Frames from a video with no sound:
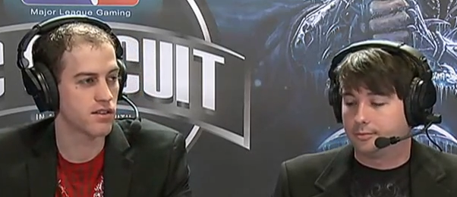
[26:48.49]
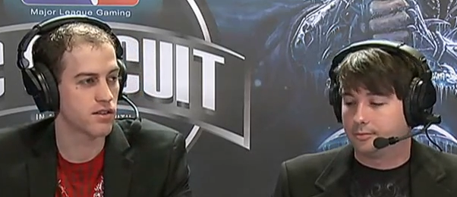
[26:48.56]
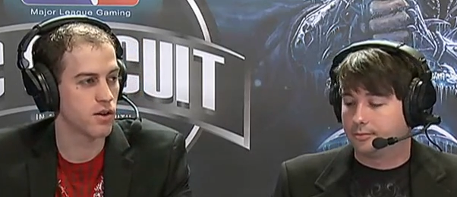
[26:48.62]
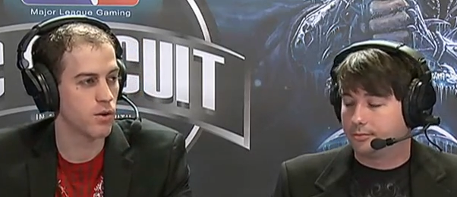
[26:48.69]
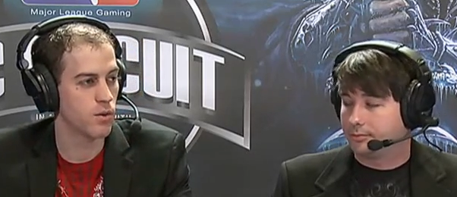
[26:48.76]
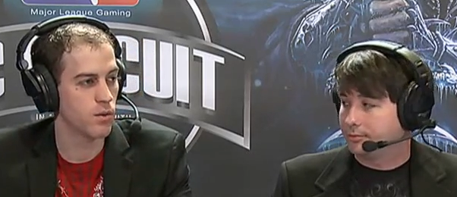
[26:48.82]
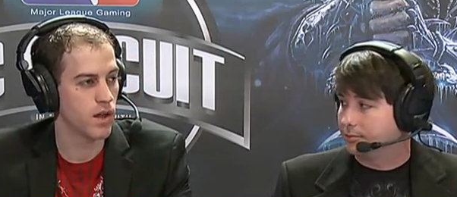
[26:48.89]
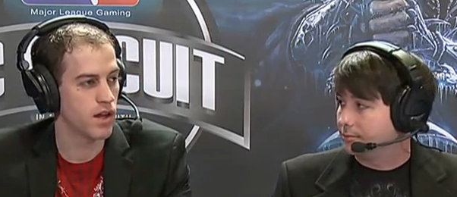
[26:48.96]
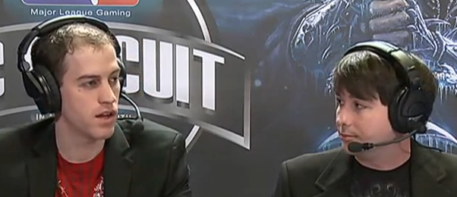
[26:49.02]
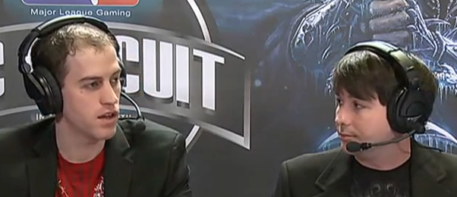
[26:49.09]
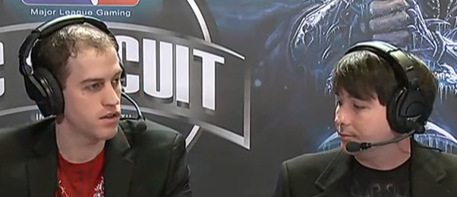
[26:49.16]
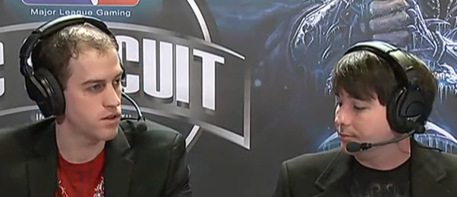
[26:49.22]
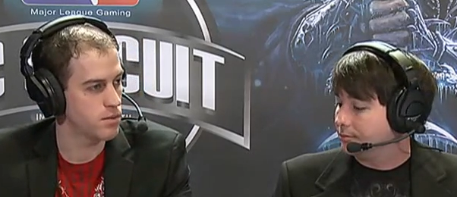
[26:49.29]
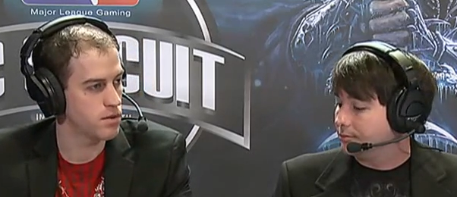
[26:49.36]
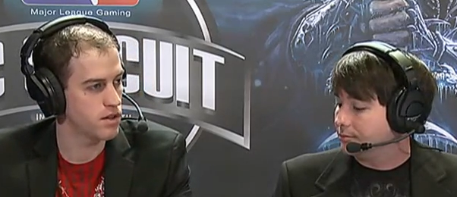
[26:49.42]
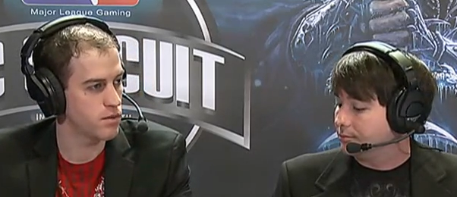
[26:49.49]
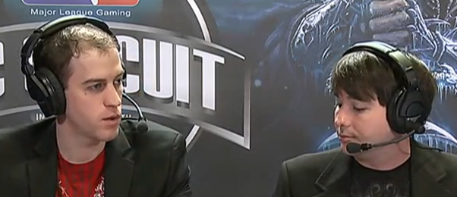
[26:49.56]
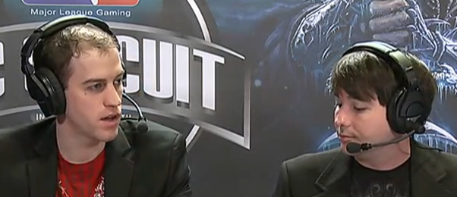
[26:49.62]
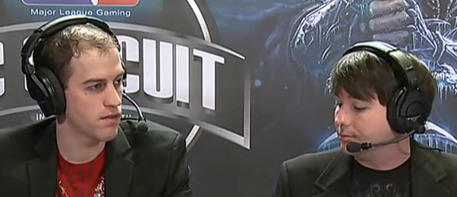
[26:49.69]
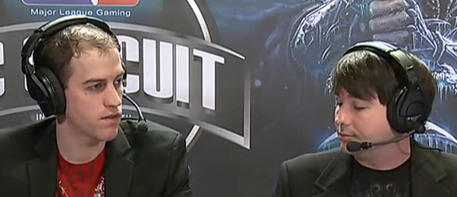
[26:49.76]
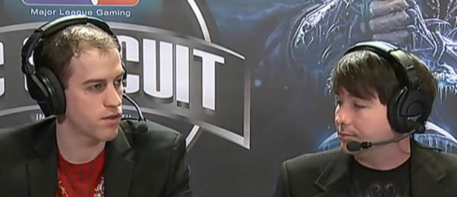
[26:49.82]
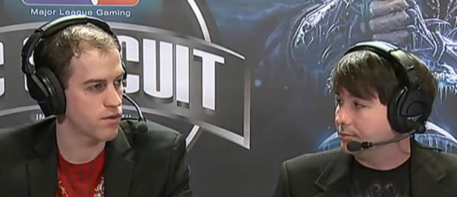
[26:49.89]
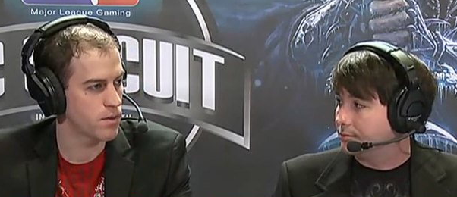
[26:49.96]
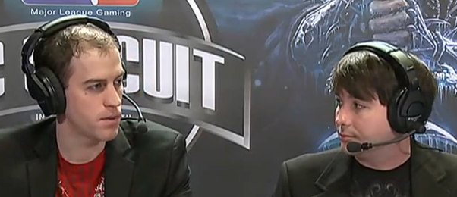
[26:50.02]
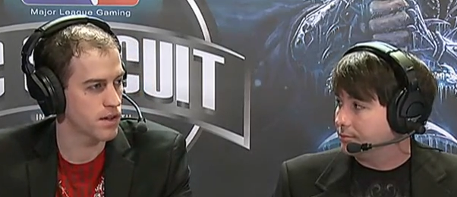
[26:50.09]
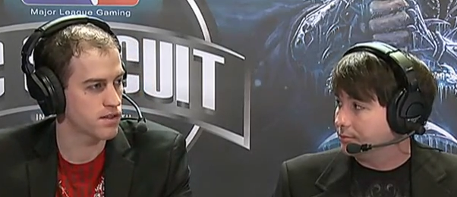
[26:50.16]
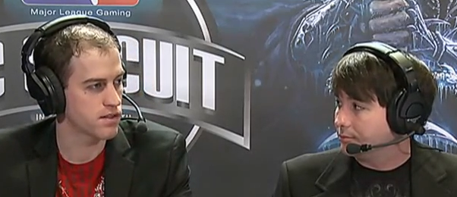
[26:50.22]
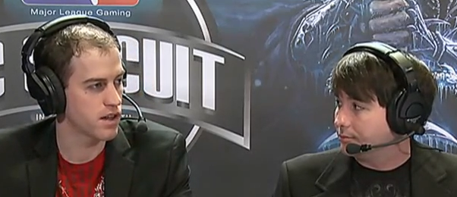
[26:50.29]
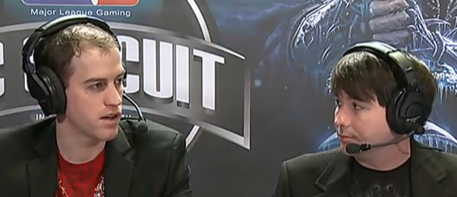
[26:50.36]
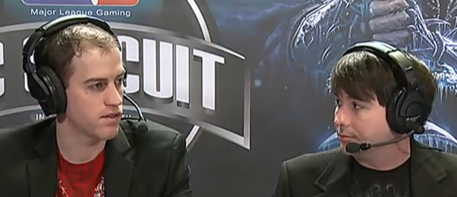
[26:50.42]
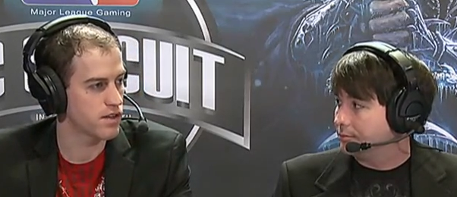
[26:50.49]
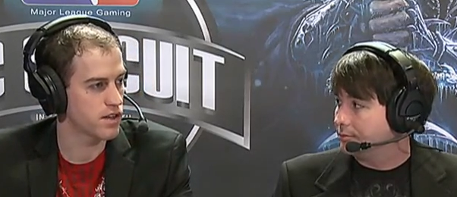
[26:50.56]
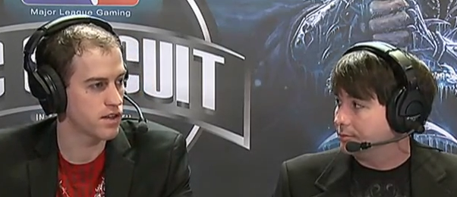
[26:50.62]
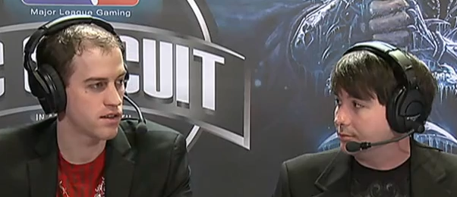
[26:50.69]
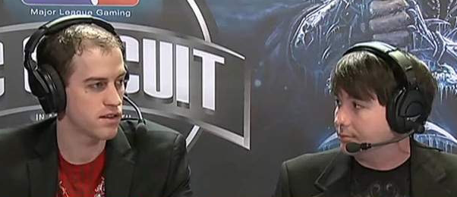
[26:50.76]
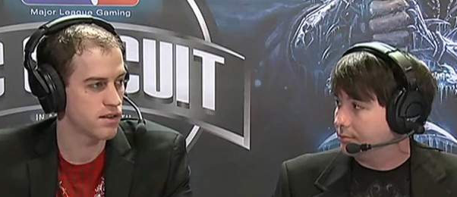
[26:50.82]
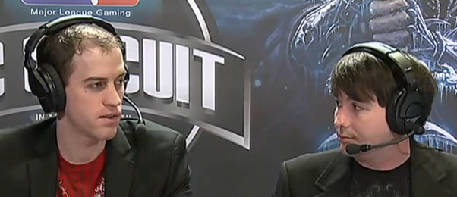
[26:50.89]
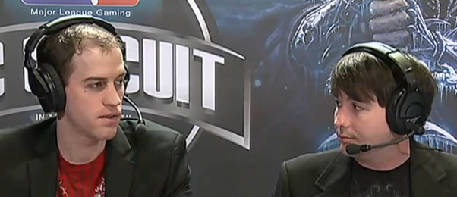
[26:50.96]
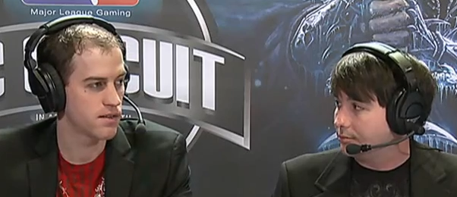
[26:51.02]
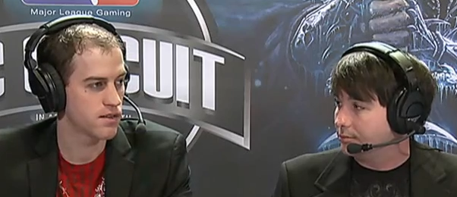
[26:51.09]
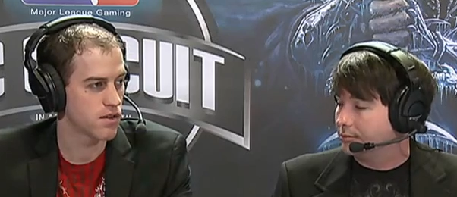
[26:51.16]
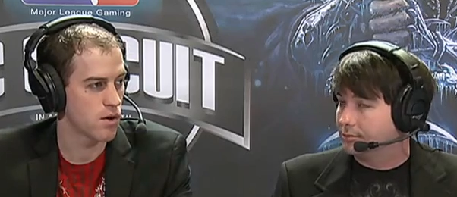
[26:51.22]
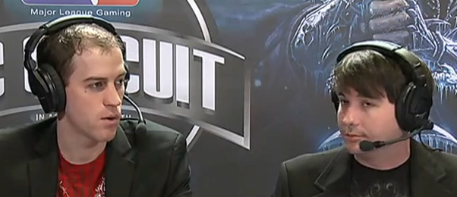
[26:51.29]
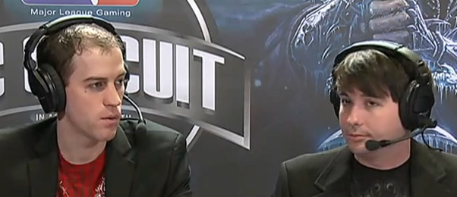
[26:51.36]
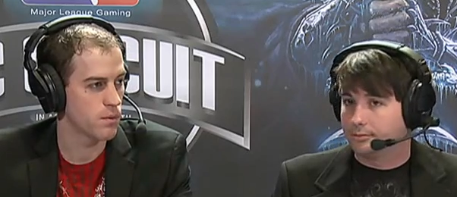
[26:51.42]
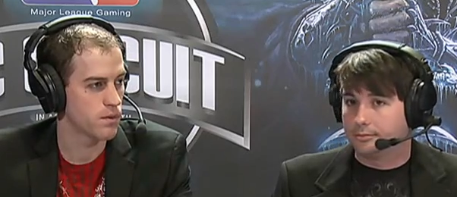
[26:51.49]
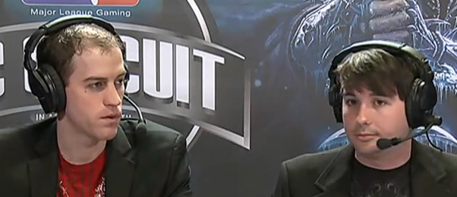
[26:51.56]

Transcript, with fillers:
Speaker 1: So and I do believe we have three picks left. So.